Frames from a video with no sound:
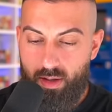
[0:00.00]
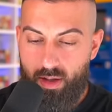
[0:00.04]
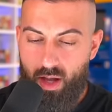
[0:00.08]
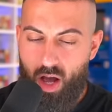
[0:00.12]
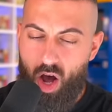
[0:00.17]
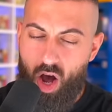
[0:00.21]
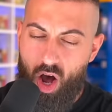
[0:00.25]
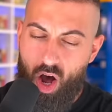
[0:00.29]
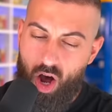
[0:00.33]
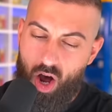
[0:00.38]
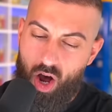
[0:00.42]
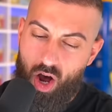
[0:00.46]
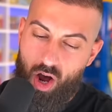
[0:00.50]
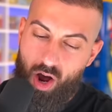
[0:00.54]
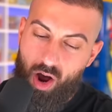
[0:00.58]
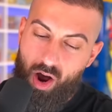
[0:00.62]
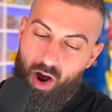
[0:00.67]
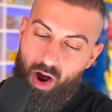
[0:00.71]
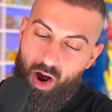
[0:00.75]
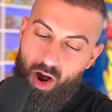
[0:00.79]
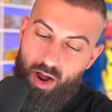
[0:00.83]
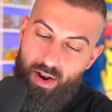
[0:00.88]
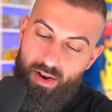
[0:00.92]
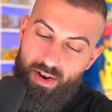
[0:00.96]

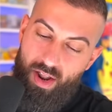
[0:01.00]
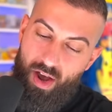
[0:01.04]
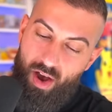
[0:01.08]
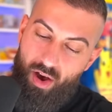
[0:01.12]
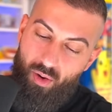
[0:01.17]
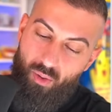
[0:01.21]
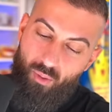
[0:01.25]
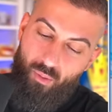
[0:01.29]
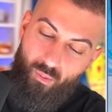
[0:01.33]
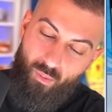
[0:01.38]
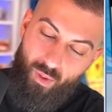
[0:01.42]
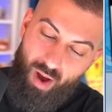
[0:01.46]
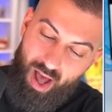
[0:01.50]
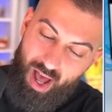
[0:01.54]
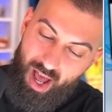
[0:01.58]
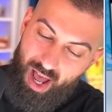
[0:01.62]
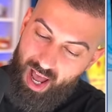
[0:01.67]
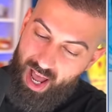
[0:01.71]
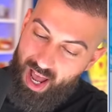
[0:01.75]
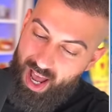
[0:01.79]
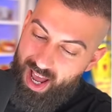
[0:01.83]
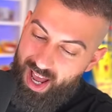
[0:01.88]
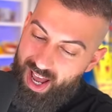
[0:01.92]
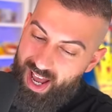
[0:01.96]
Oh, no
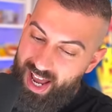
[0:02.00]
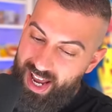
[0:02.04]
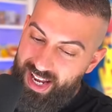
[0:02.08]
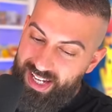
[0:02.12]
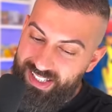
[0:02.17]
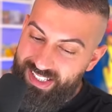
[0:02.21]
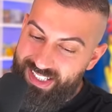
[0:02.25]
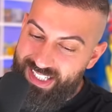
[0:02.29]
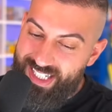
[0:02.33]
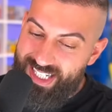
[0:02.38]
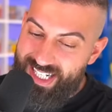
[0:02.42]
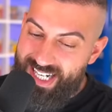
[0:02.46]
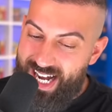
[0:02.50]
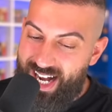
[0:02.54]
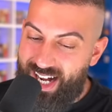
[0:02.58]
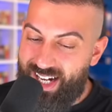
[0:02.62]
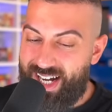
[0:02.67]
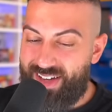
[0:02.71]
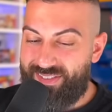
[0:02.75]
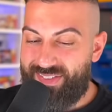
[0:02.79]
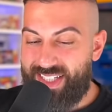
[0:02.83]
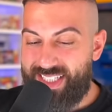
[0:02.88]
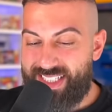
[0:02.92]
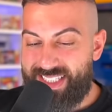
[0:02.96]
way. You did not
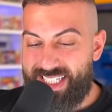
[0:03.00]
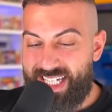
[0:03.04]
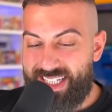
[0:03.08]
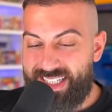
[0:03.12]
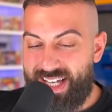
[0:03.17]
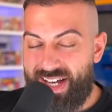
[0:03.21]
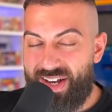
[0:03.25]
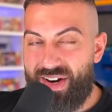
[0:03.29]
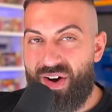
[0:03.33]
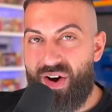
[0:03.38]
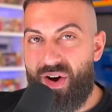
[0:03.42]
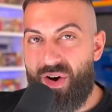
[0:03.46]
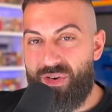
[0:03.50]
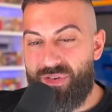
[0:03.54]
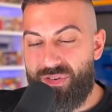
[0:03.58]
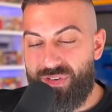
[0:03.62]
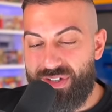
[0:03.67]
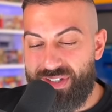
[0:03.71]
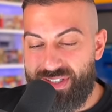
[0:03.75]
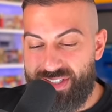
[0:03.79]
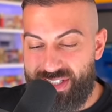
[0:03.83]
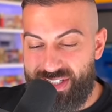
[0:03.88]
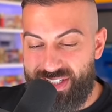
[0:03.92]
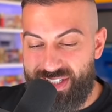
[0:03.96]
have to send that
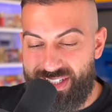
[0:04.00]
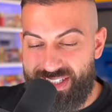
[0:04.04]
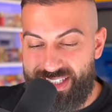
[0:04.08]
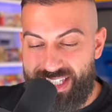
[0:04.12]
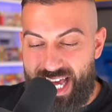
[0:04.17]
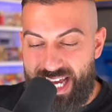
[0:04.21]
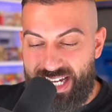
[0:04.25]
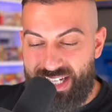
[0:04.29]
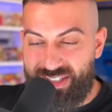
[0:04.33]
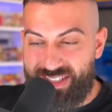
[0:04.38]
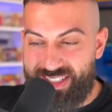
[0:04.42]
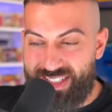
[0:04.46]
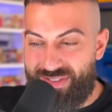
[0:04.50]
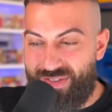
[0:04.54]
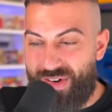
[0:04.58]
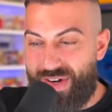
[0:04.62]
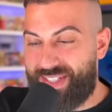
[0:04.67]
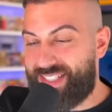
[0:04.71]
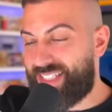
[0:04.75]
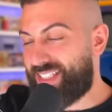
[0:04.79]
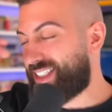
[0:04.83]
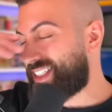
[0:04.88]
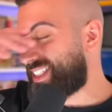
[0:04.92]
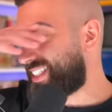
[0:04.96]
over. Dude, thank you so
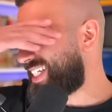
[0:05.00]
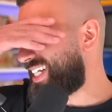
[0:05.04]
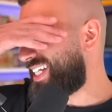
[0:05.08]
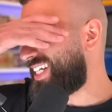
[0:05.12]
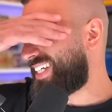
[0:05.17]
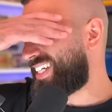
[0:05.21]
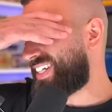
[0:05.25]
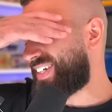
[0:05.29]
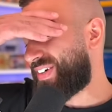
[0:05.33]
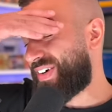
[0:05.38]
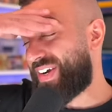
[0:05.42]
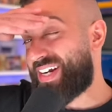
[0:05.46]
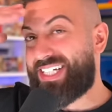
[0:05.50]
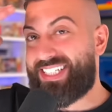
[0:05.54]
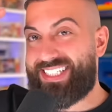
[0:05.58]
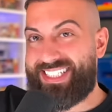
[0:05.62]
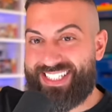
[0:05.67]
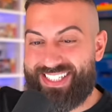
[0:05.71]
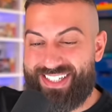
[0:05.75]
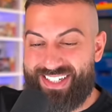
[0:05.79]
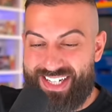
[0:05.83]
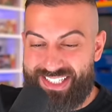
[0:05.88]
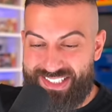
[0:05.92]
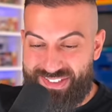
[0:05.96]
much. This is getting
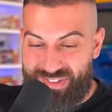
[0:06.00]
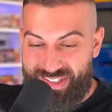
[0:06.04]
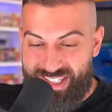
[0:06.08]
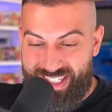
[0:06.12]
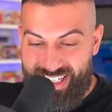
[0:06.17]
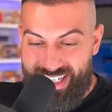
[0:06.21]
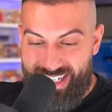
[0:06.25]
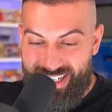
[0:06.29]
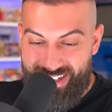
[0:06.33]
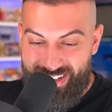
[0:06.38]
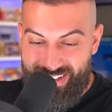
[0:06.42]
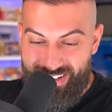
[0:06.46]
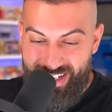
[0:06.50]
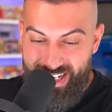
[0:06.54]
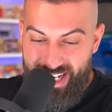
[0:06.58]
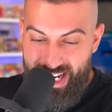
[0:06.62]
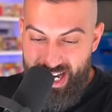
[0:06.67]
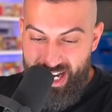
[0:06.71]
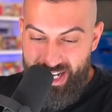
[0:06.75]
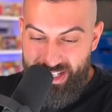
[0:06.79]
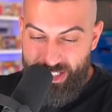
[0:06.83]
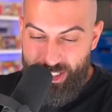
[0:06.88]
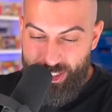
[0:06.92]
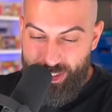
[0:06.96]
crazier as we go.
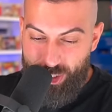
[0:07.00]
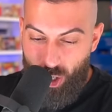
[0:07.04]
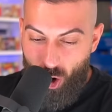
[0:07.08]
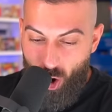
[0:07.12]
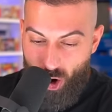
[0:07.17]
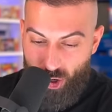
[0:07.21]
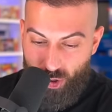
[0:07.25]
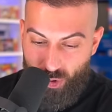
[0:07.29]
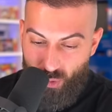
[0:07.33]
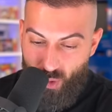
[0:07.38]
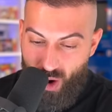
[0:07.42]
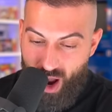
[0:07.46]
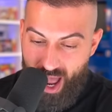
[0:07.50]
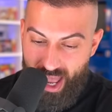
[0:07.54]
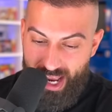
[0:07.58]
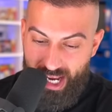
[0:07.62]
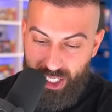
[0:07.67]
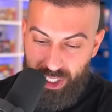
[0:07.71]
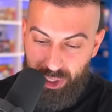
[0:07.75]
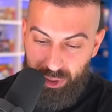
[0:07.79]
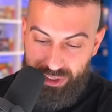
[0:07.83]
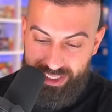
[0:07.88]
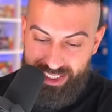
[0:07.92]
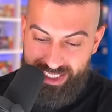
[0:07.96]
The Darkrai
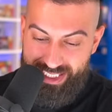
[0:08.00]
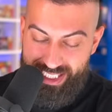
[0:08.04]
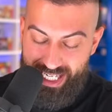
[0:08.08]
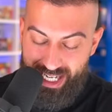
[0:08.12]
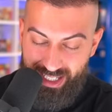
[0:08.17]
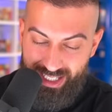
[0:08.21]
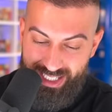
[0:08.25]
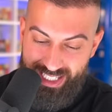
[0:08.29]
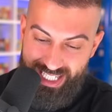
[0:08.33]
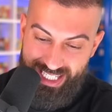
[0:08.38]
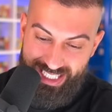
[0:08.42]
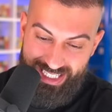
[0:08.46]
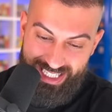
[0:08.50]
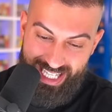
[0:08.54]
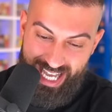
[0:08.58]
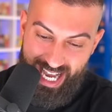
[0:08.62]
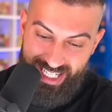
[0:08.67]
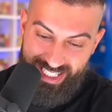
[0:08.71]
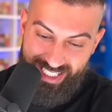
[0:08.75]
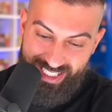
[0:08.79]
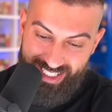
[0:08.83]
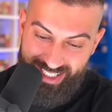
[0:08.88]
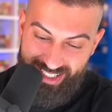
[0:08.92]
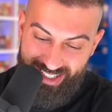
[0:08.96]
and Cresselia
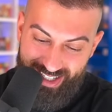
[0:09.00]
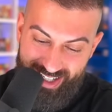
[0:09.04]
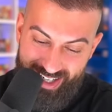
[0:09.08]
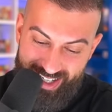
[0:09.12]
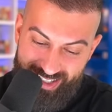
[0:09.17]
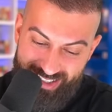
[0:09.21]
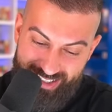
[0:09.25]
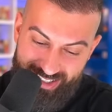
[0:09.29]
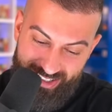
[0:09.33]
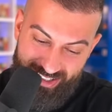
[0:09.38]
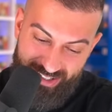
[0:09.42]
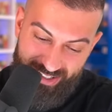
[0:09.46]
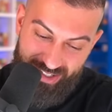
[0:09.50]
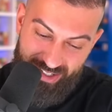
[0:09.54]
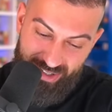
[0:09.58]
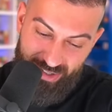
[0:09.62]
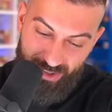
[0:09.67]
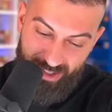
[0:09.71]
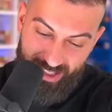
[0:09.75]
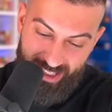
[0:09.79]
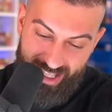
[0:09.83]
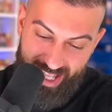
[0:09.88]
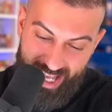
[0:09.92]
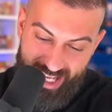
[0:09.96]
Legend card? Dude,
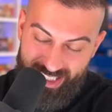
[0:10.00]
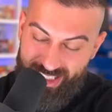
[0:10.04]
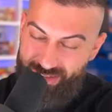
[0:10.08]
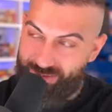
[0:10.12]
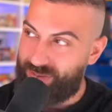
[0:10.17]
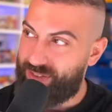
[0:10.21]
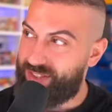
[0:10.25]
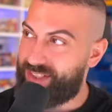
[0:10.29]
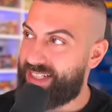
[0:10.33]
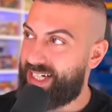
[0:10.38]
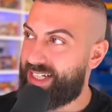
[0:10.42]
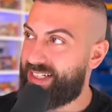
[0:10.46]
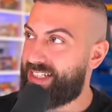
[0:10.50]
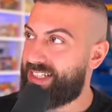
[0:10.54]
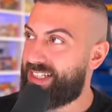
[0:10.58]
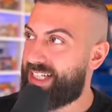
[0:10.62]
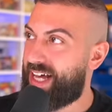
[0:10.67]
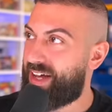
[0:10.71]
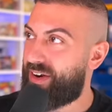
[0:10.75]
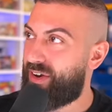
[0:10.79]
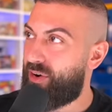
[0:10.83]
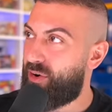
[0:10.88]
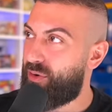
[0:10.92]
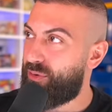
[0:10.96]
you're a legend for sending
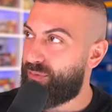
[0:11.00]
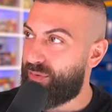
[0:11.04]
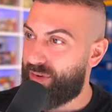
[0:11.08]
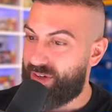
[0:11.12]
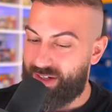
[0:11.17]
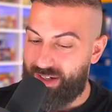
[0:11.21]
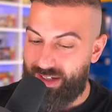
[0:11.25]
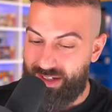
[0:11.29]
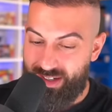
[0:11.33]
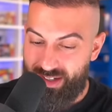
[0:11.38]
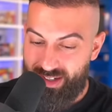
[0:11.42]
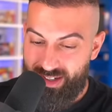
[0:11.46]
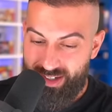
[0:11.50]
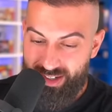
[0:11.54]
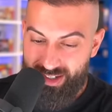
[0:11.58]
that over.